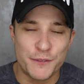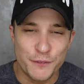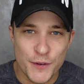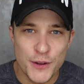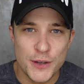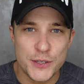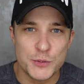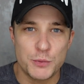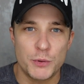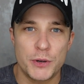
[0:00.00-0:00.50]
the
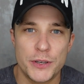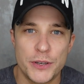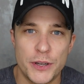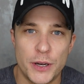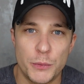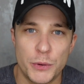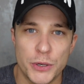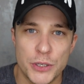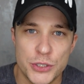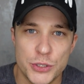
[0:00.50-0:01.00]
first one I
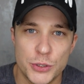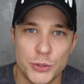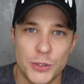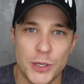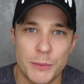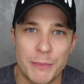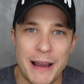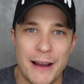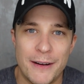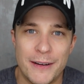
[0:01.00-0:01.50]
want to
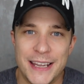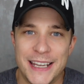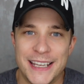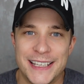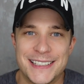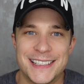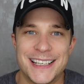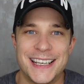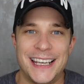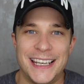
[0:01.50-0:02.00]
talk about
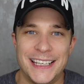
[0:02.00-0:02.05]
is